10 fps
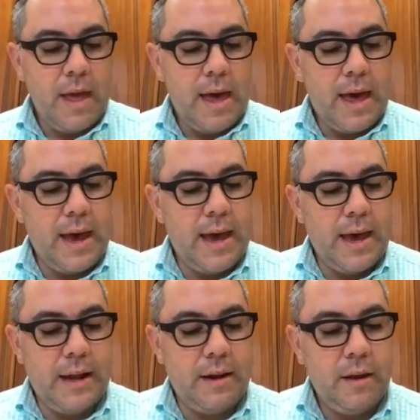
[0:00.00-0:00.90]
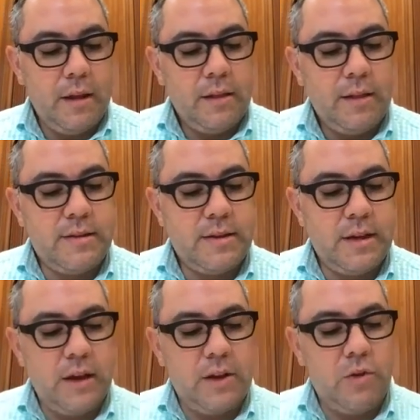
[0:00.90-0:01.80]
And let's
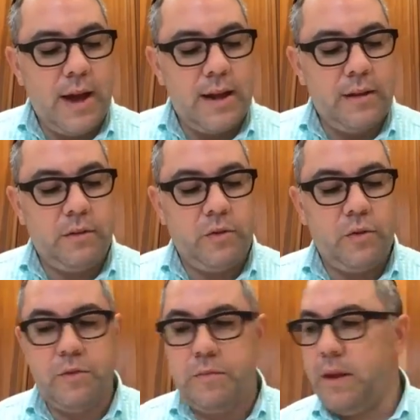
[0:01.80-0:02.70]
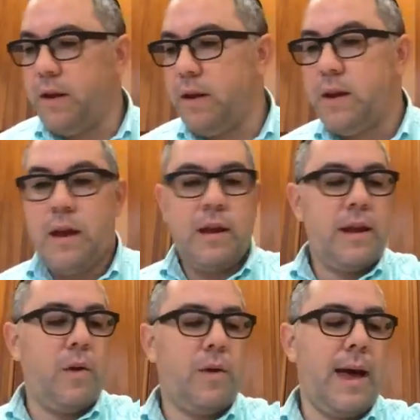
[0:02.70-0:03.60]
see, a new attitude toward Midian.
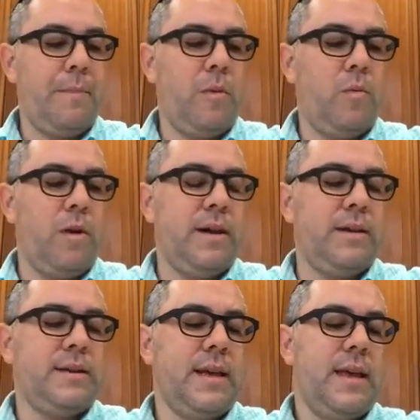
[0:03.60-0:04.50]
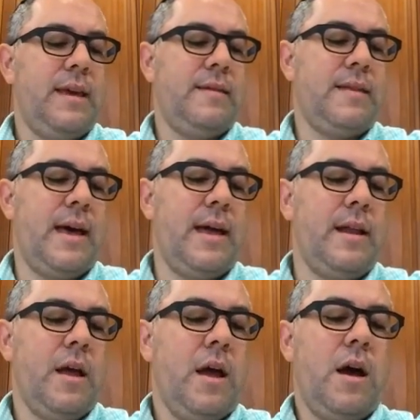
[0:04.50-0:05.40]
Now, what happened is that
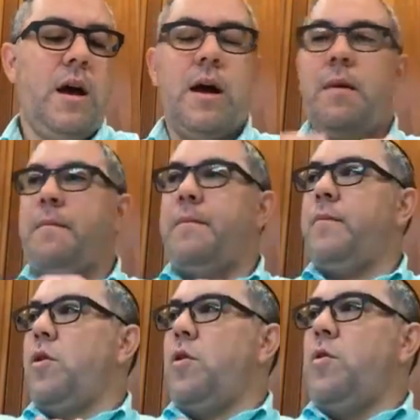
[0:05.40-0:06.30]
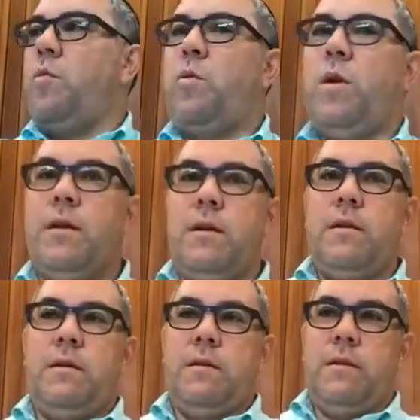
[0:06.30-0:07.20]
what
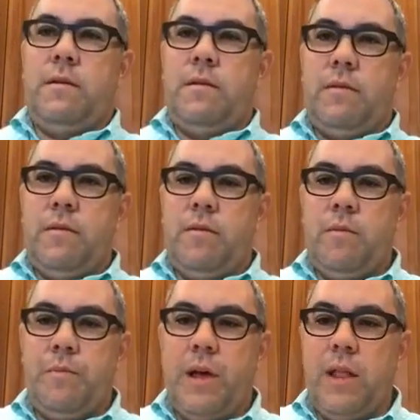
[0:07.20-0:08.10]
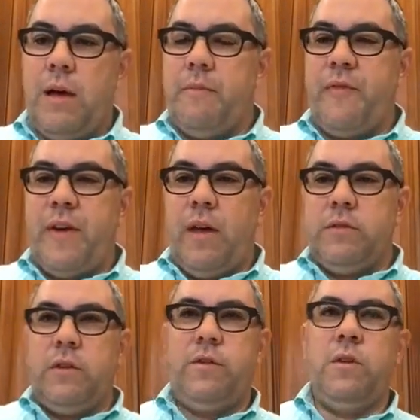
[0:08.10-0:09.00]
Bilam failed
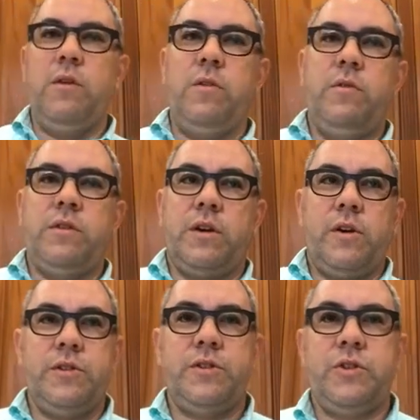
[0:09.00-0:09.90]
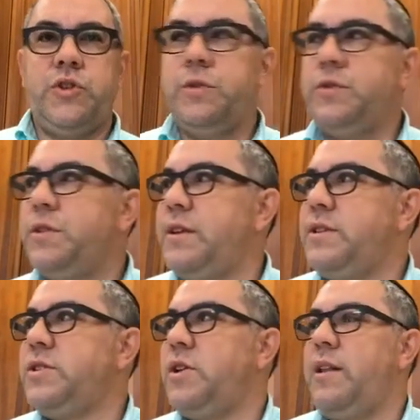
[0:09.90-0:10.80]
to do, to curse the Jews, so they
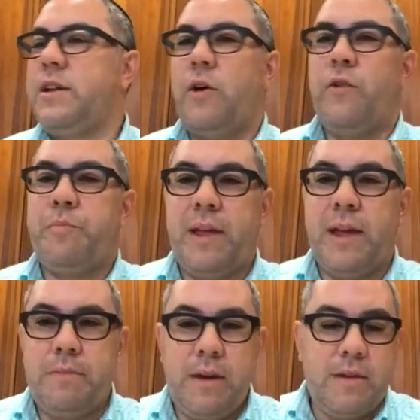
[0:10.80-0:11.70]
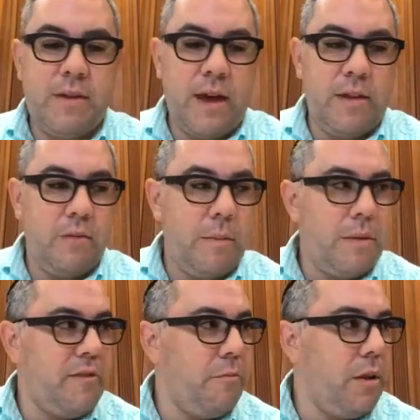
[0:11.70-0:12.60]
decided to go with plan B. So they had the
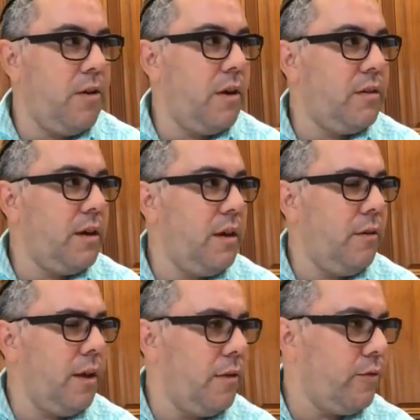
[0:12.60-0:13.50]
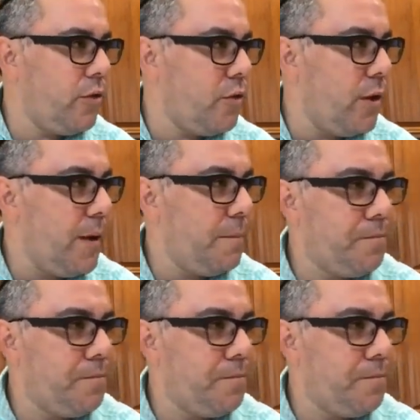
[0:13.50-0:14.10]
women of Midian to infiltrate,